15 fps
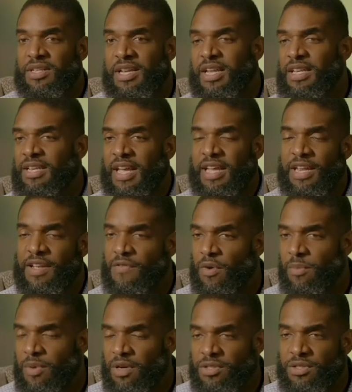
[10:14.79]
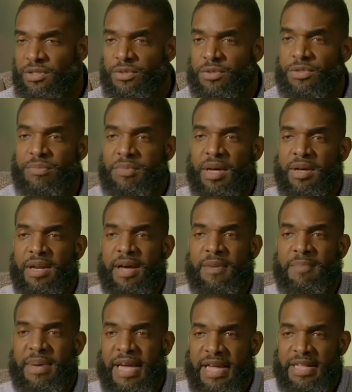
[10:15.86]
late night infomercials about how
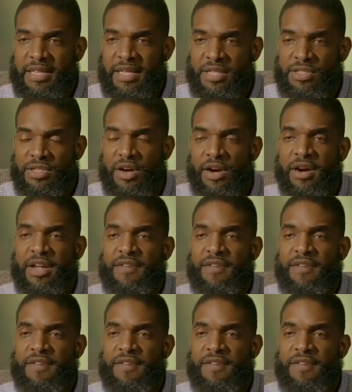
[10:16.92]
bad things are,